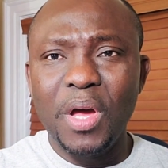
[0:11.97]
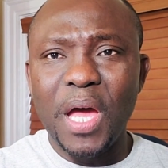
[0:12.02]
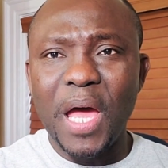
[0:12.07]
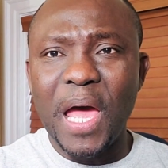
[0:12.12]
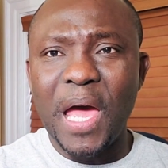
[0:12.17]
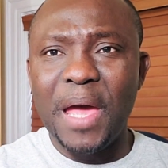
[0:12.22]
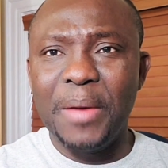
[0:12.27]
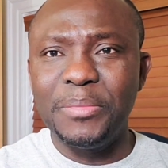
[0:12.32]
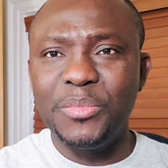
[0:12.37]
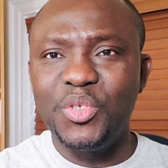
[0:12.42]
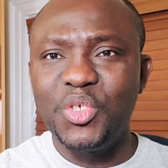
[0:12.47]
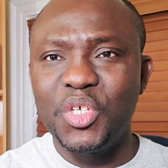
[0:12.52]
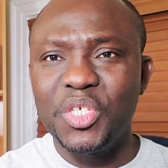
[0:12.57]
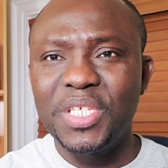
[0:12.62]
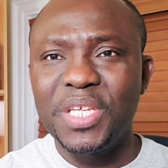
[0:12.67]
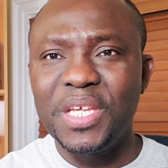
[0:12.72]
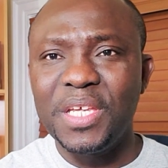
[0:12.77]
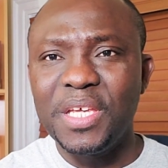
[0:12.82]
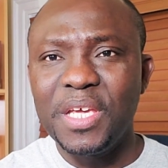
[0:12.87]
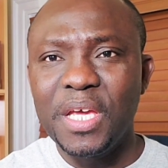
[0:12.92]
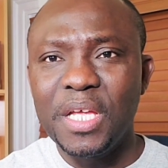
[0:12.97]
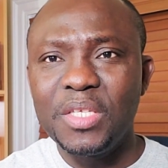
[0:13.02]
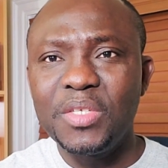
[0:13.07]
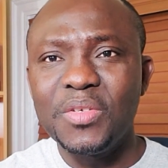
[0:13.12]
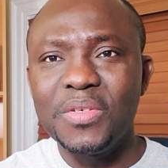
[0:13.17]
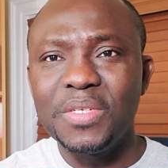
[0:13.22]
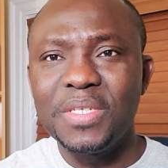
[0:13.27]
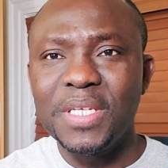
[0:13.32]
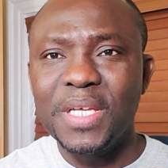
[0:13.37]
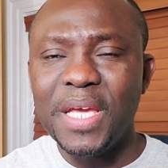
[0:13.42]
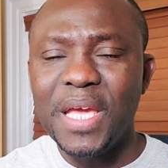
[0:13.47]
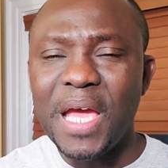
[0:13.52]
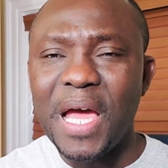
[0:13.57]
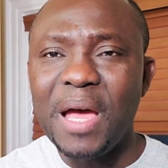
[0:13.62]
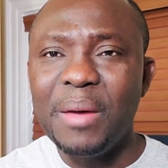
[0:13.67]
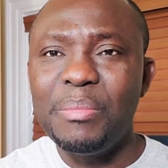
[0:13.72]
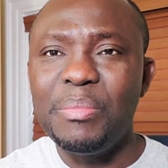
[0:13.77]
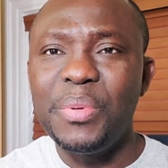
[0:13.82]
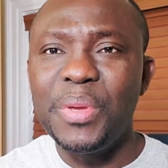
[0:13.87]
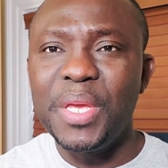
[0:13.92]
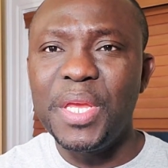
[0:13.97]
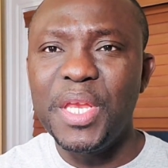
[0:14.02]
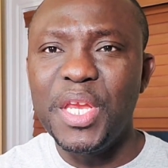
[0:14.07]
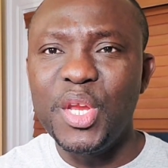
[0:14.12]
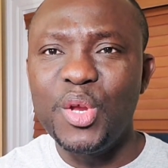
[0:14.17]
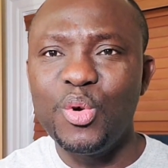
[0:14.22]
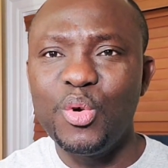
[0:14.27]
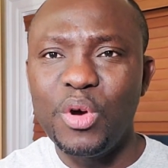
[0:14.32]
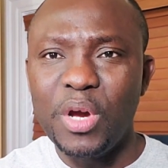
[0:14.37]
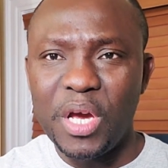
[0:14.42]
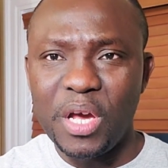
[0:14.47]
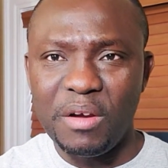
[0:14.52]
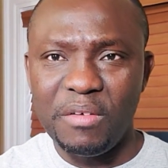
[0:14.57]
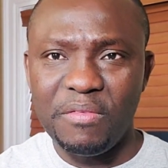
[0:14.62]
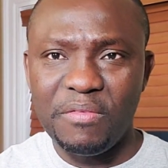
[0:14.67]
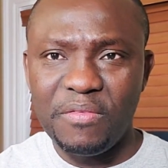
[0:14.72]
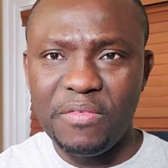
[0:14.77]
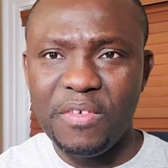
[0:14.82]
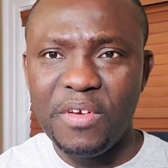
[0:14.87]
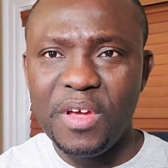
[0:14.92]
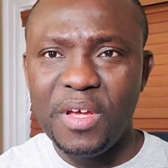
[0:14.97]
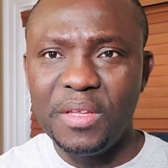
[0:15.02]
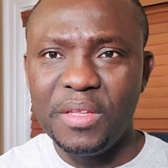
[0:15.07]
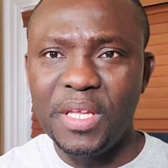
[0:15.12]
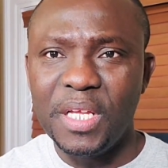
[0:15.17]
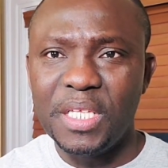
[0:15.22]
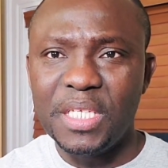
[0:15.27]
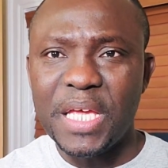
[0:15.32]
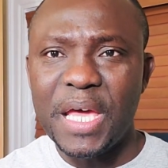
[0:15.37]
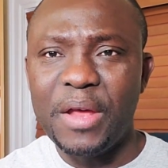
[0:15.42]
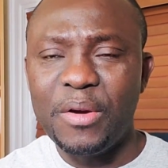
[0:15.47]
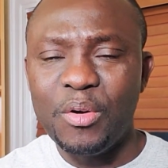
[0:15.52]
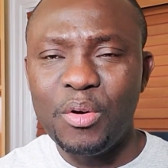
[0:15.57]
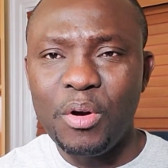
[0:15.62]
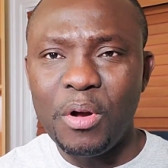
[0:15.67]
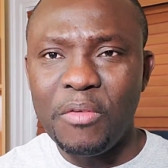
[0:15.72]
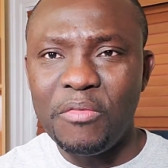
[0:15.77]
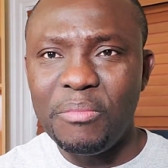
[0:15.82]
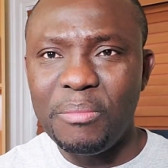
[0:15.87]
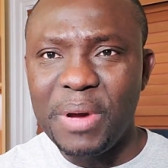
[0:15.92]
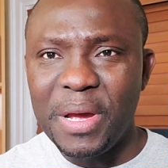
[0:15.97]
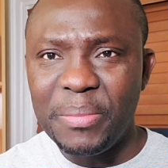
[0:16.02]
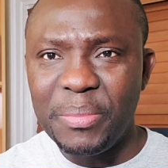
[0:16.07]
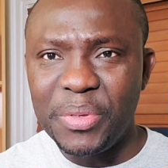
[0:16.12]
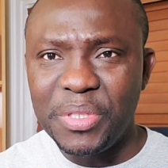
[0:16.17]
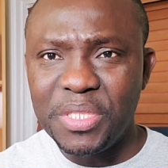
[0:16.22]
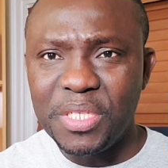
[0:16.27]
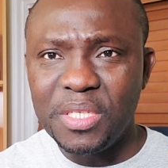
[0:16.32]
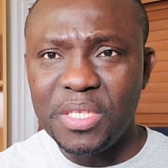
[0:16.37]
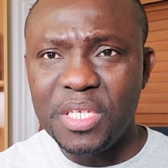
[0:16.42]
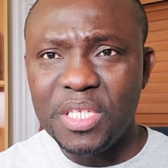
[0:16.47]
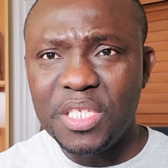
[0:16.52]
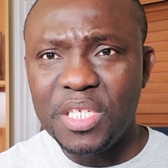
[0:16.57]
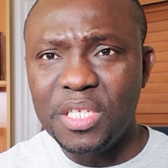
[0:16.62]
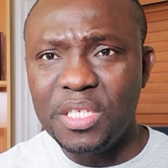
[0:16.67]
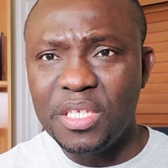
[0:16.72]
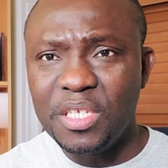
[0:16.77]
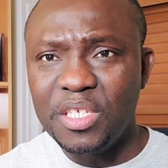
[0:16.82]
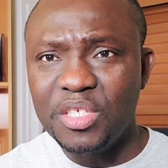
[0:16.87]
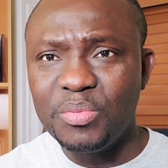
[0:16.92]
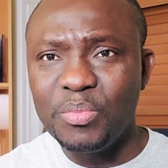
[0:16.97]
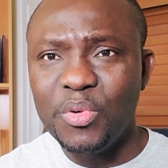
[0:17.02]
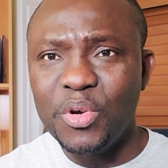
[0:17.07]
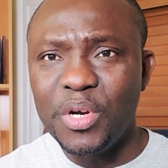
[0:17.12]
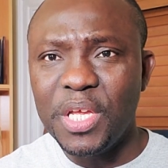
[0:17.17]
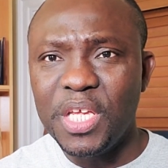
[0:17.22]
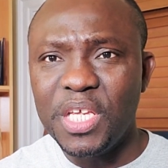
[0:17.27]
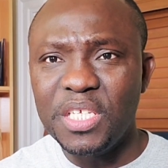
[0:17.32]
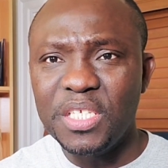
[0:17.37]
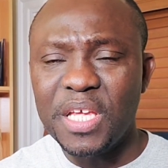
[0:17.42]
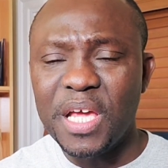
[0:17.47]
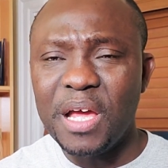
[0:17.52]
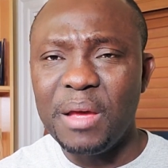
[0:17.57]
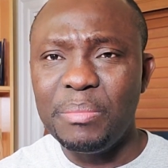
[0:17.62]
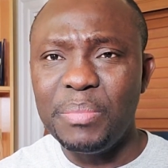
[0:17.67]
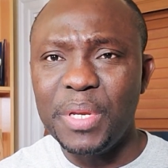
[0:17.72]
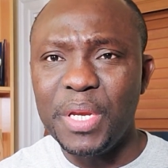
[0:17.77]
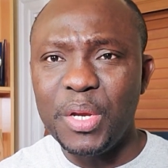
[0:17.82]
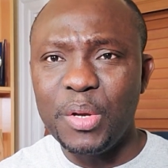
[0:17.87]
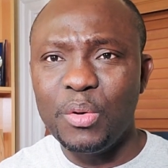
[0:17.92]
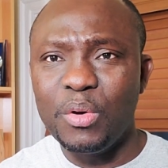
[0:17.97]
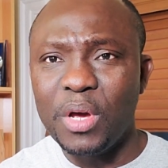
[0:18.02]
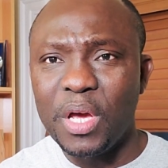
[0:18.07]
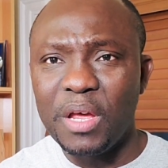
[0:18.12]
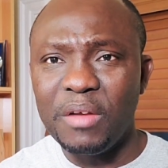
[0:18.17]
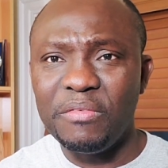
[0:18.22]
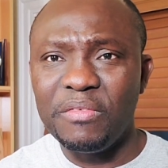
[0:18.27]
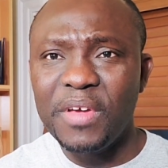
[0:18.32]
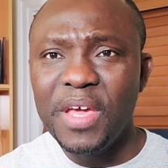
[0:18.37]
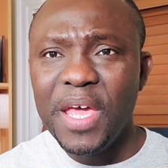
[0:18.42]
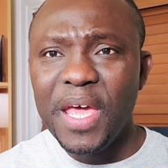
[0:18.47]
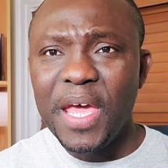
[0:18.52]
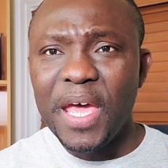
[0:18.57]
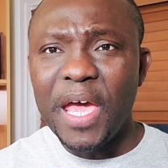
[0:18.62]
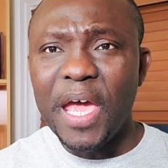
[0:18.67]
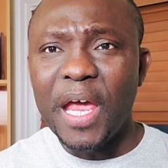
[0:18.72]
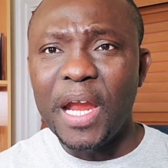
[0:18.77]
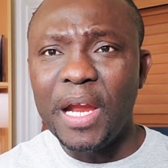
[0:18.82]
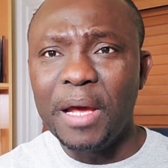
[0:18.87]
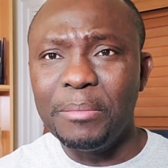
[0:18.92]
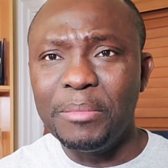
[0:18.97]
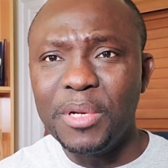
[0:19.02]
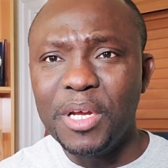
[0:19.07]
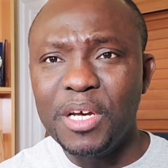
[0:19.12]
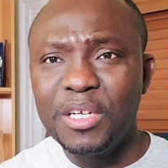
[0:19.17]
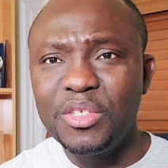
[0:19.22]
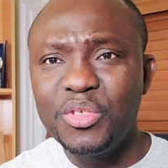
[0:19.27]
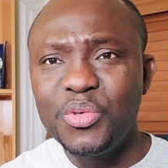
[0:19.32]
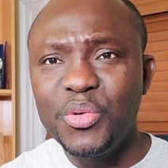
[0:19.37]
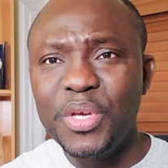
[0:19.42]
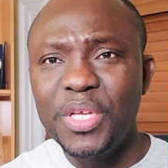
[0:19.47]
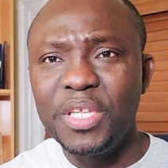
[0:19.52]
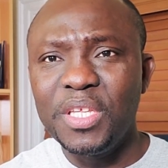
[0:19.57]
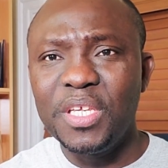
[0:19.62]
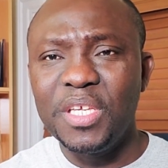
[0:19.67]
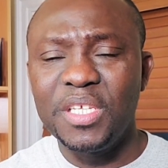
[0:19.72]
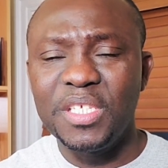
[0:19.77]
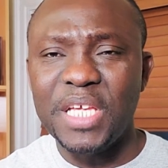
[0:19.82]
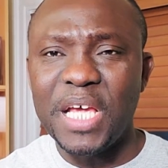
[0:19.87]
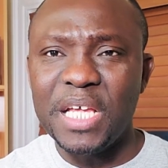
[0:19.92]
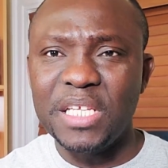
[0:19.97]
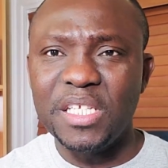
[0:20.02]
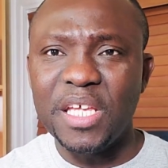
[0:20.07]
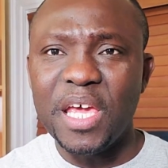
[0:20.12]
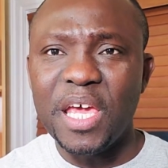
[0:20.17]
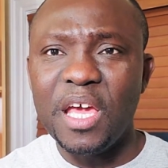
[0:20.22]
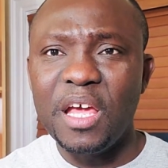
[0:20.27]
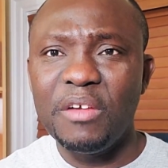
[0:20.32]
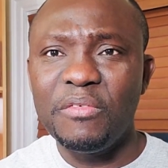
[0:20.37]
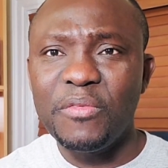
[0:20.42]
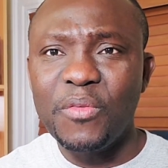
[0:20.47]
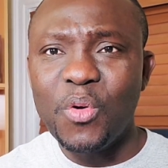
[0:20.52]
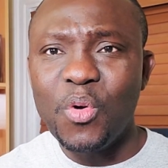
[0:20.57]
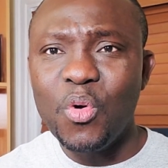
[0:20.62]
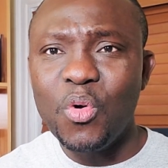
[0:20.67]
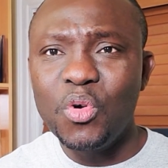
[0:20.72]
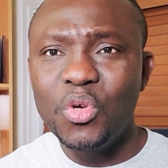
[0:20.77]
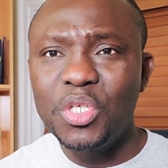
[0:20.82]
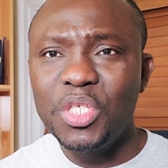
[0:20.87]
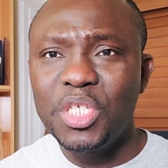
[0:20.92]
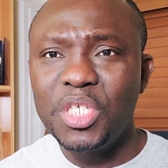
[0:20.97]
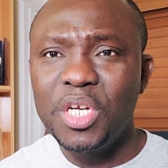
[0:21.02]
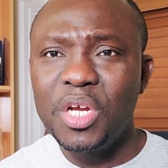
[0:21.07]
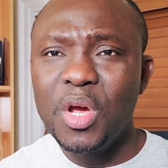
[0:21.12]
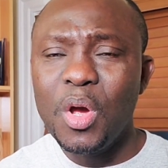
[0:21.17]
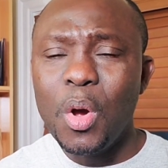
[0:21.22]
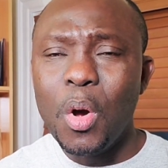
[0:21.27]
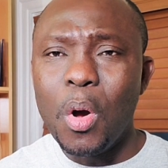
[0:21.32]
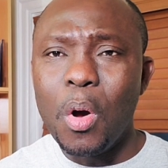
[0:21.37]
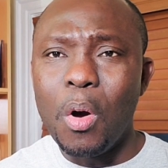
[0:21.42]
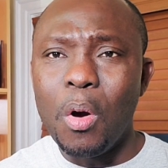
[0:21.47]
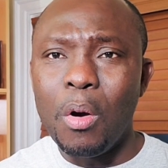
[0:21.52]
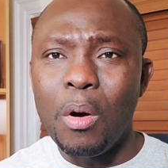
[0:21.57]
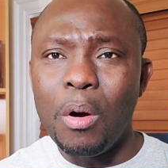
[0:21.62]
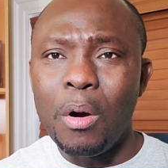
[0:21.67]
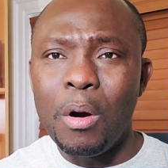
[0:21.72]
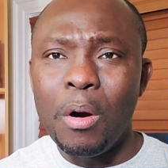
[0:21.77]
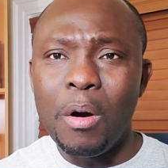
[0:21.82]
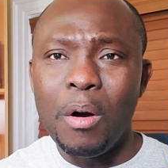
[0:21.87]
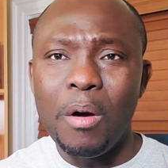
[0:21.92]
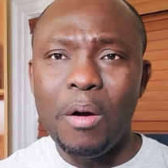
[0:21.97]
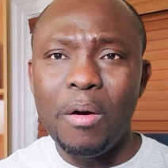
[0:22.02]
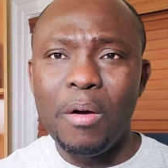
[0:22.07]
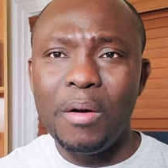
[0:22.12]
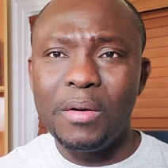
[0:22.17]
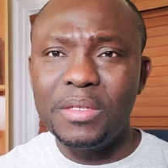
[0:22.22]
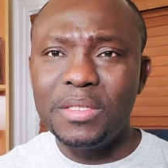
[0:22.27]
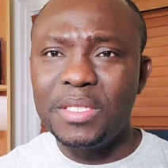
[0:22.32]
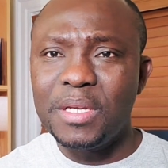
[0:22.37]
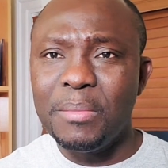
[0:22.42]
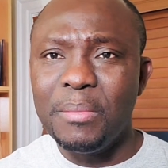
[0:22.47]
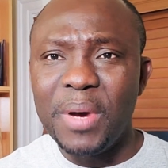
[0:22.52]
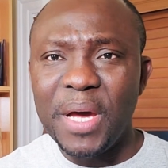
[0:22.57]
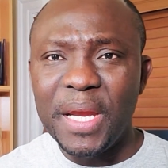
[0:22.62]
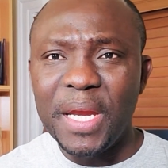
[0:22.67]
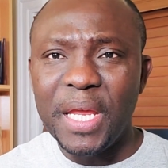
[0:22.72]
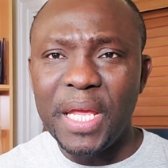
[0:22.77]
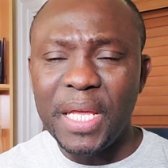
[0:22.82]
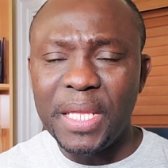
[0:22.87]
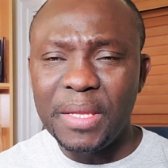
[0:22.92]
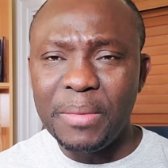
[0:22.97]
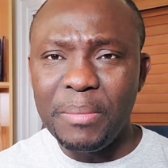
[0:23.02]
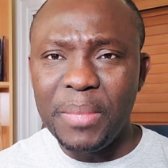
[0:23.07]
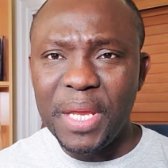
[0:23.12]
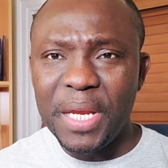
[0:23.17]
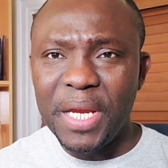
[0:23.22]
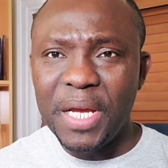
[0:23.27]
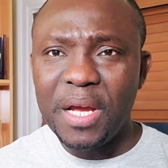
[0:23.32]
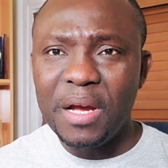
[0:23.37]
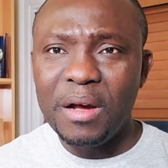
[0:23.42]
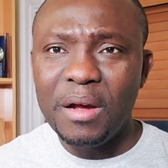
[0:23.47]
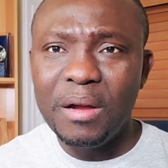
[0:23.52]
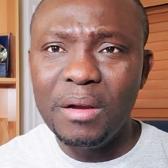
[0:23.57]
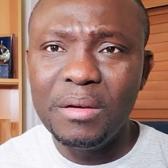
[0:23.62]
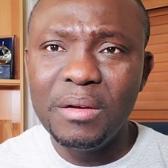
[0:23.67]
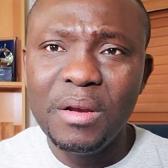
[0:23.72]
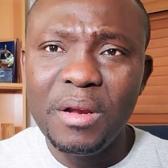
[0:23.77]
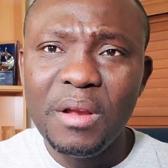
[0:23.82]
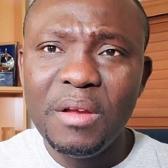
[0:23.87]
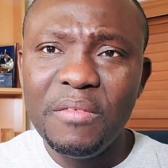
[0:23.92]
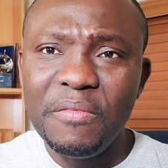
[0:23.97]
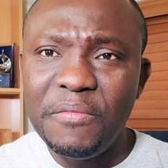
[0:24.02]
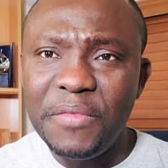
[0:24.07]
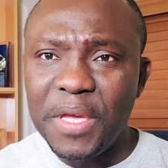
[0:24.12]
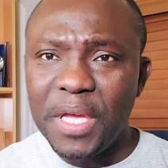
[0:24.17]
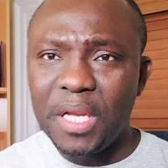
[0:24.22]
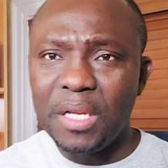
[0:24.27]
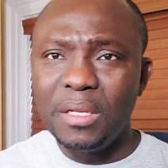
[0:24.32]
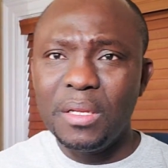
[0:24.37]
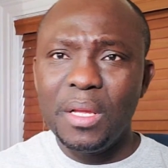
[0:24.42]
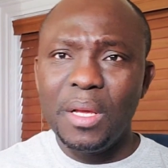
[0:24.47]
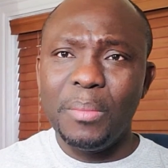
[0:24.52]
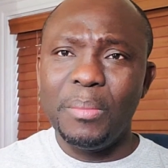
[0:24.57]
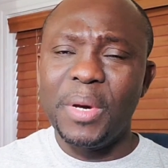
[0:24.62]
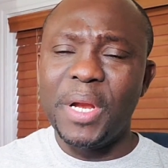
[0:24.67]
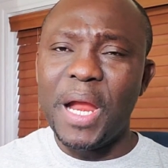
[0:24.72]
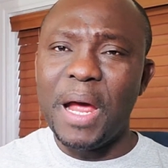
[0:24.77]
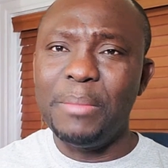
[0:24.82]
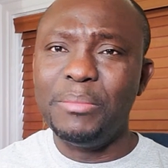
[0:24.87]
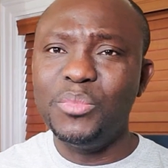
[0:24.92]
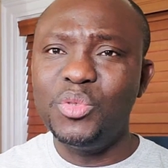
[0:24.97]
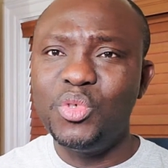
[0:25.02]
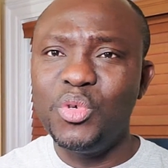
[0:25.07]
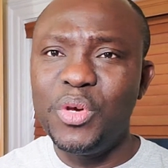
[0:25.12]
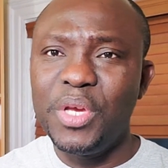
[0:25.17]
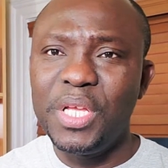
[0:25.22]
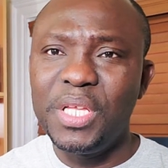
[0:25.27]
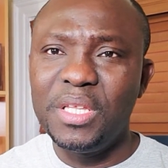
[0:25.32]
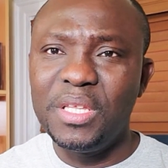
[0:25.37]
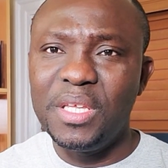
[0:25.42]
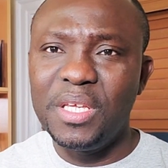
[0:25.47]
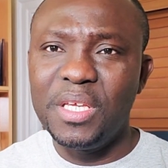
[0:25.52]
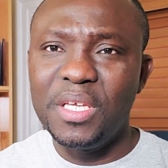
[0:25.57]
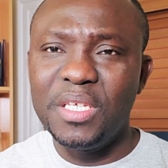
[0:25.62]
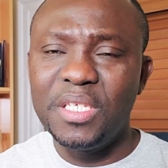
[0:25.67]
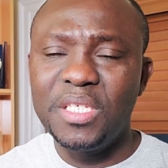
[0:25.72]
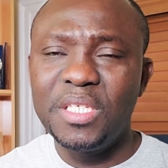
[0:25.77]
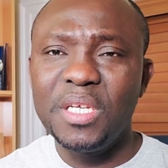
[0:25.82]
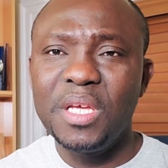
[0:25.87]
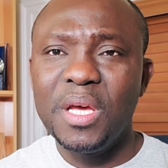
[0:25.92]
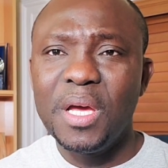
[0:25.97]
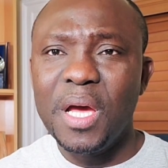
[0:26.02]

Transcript: I'm just here to say Happy New Health. The title of my presentation this morning is Happy New Health. And I'm not doing this as a health coach or somebody in the medical field, but I'm doing this